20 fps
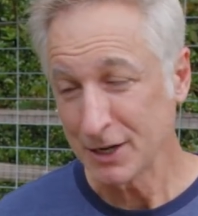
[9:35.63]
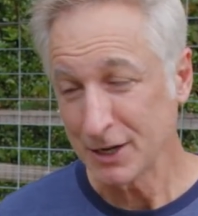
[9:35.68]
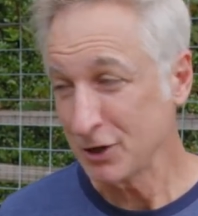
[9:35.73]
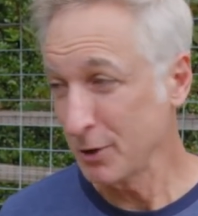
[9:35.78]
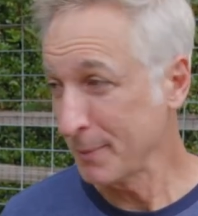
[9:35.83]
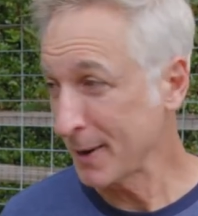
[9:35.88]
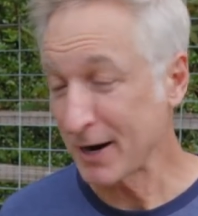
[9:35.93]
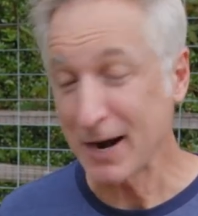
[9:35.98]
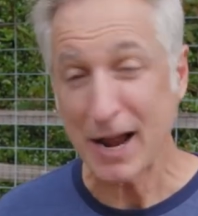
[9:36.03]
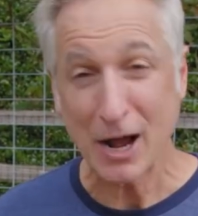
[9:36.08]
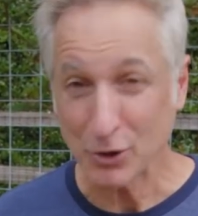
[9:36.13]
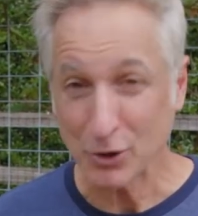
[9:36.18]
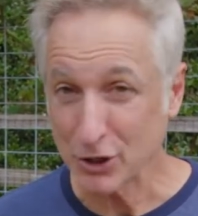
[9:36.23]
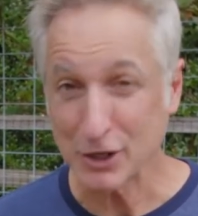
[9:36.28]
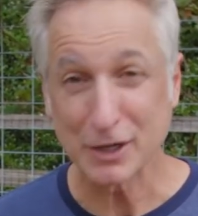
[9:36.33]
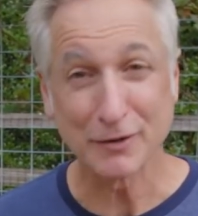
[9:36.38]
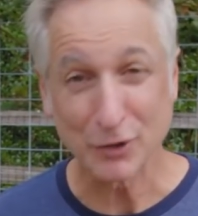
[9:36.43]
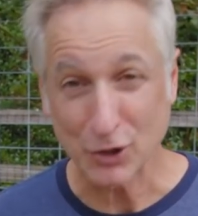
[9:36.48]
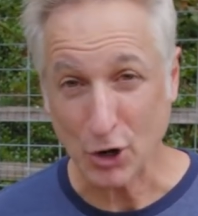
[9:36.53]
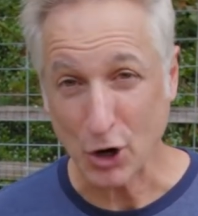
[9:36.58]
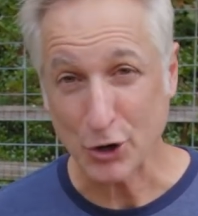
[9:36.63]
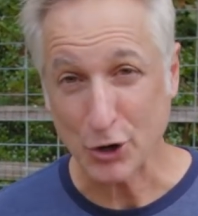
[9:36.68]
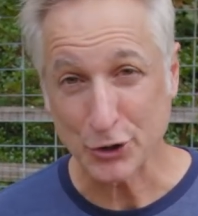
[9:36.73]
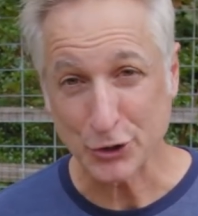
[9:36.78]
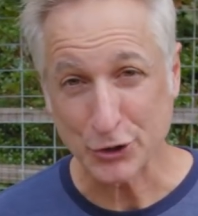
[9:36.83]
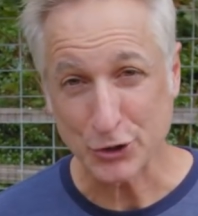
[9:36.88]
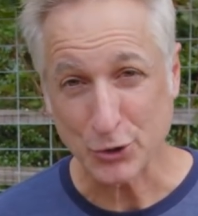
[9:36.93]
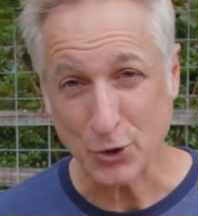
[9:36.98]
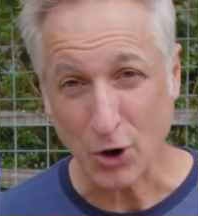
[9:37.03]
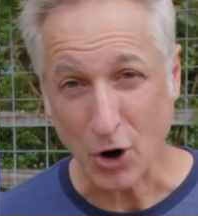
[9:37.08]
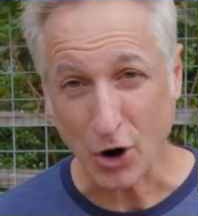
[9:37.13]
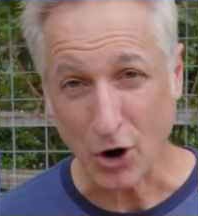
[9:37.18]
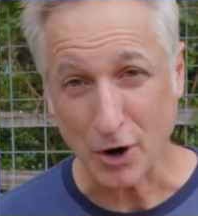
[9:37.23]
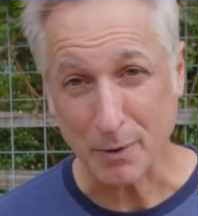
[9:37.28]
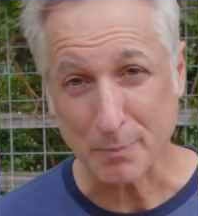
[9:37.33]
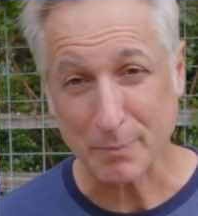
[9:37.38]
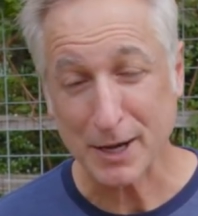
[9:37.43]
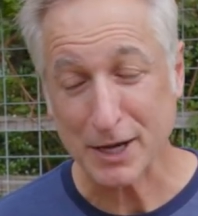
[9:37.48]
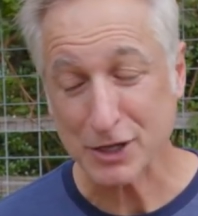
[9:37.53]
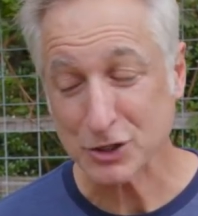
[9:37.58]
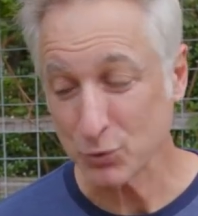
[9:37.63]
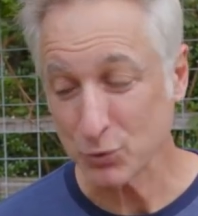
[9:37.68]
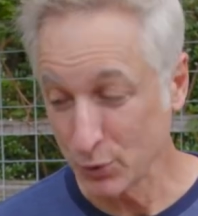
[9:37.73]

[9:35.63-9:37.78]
No matter how good of a gardener you are, pests